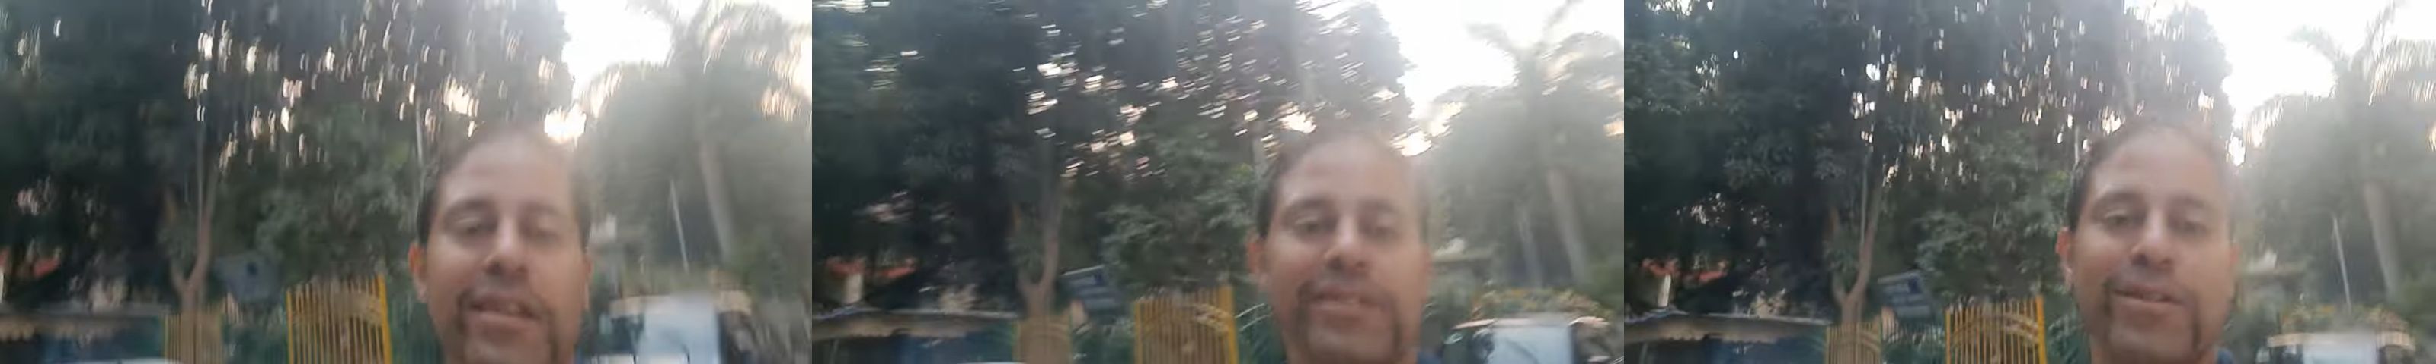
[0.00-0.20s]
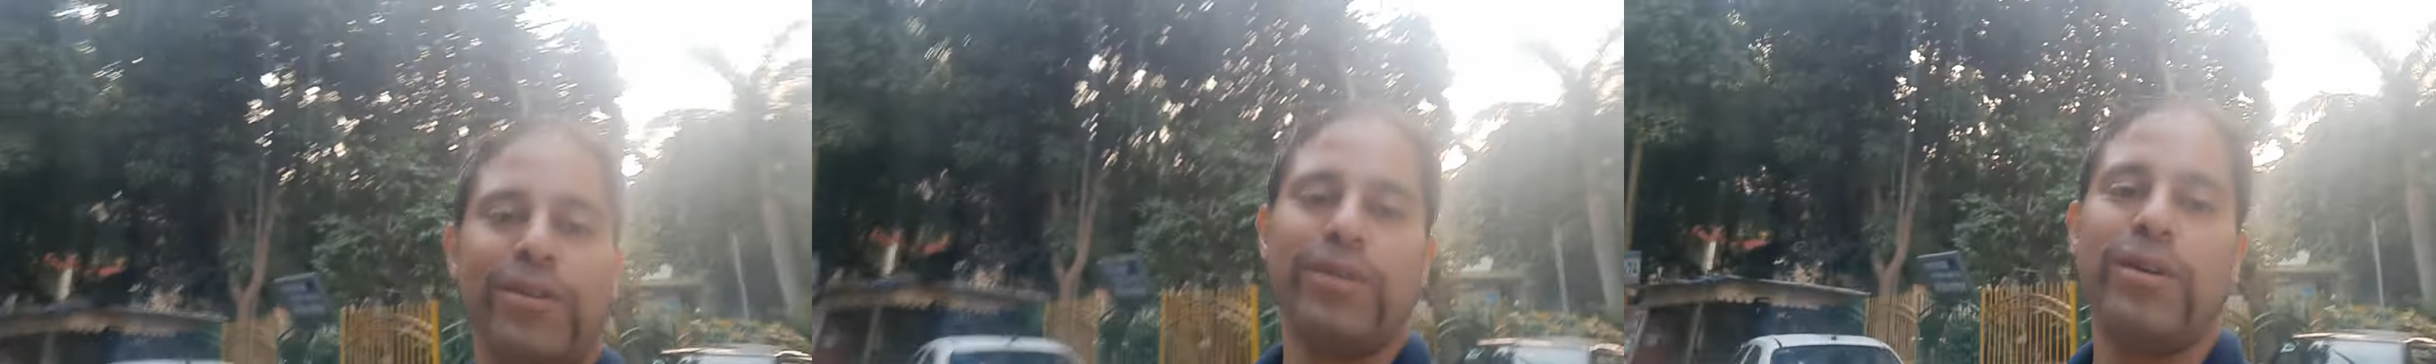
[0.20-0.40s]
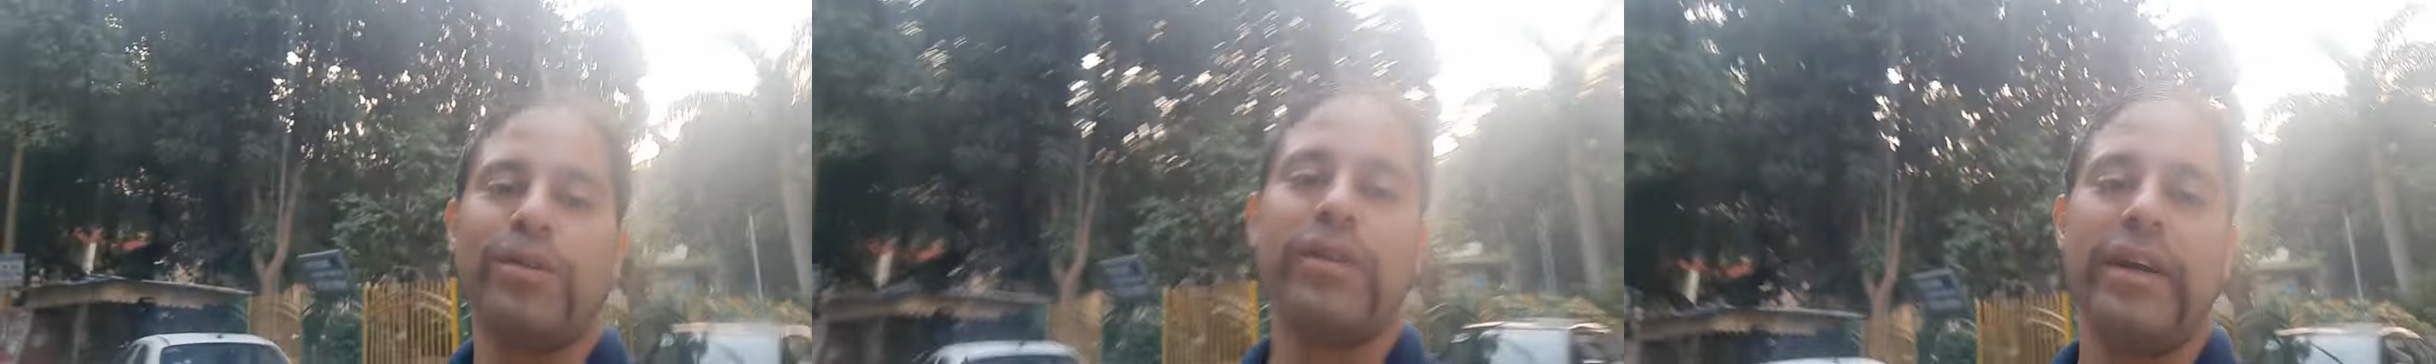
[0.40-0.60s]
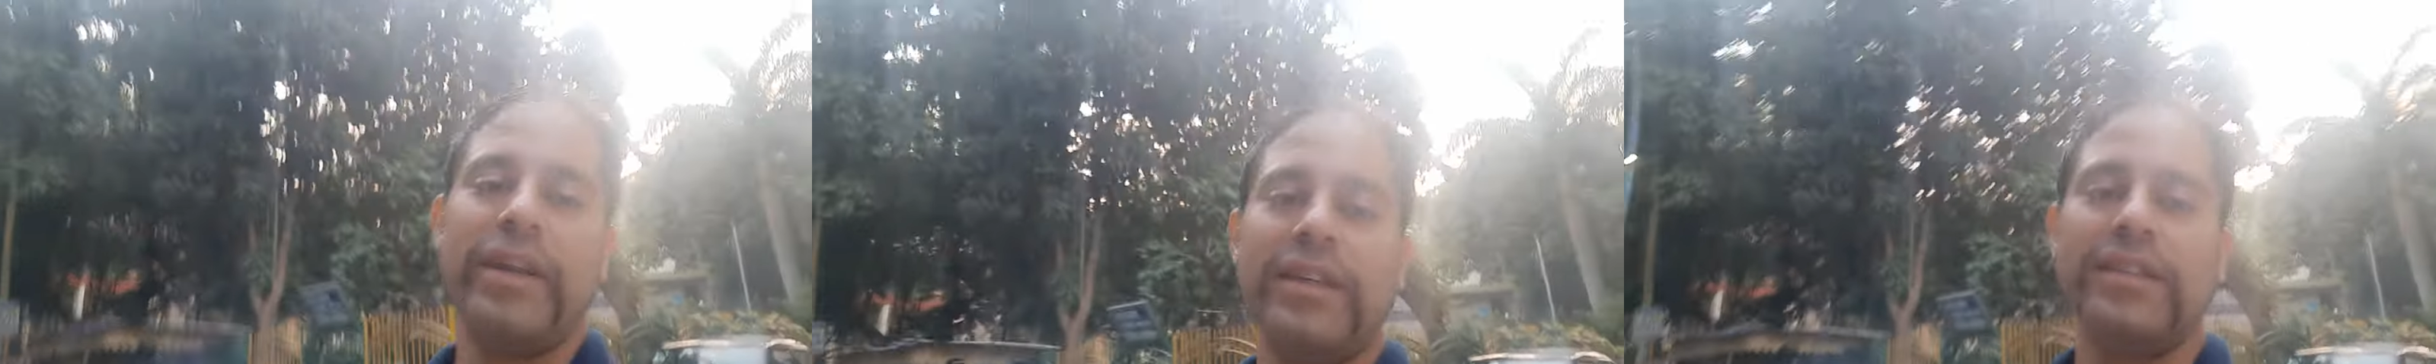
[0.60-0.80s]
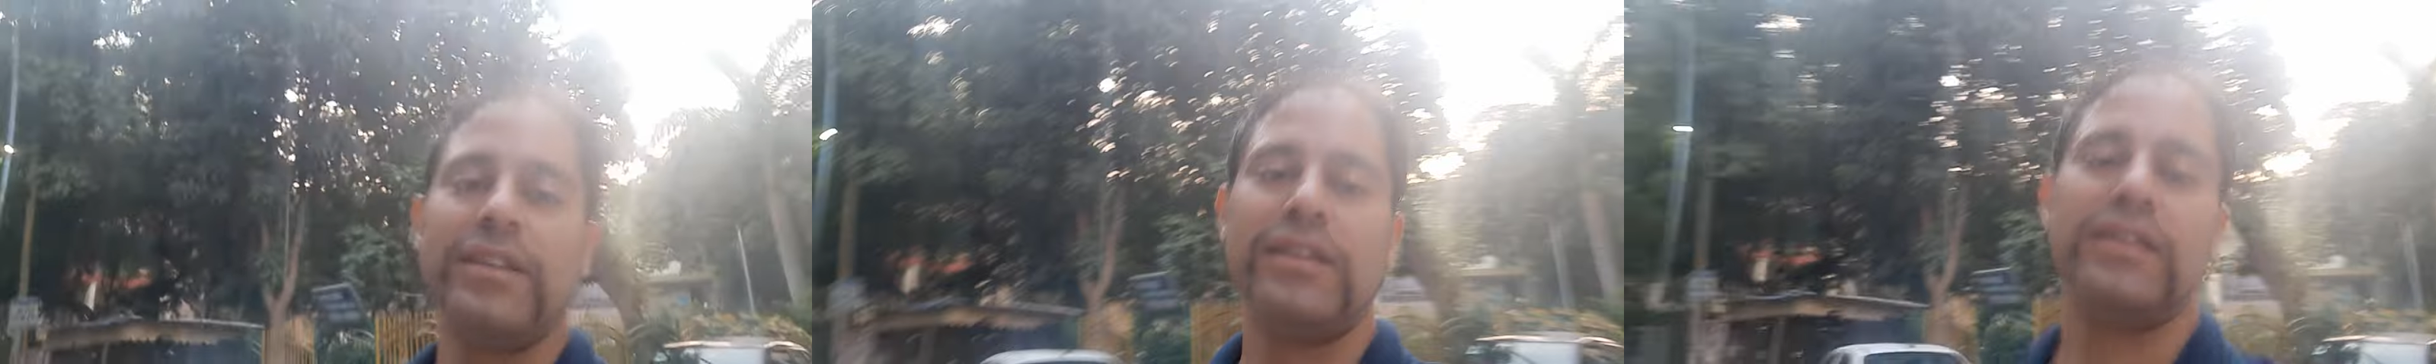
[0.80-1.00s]
So
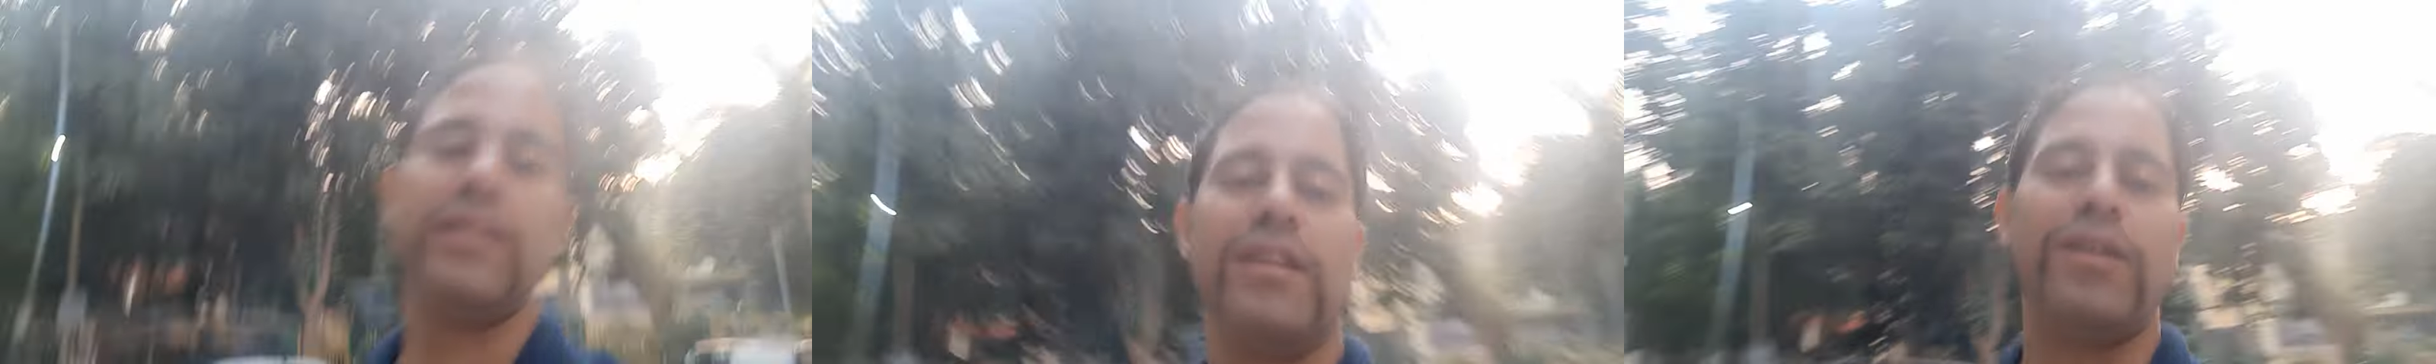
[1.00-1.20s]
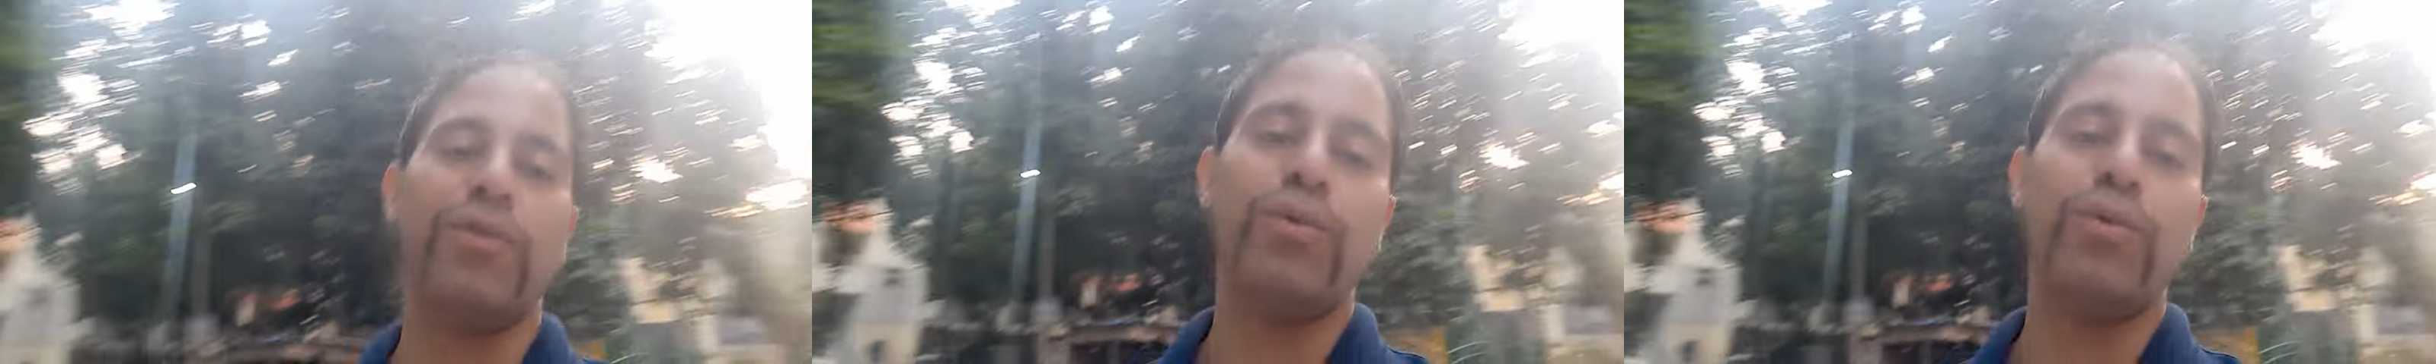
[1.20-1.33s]
today's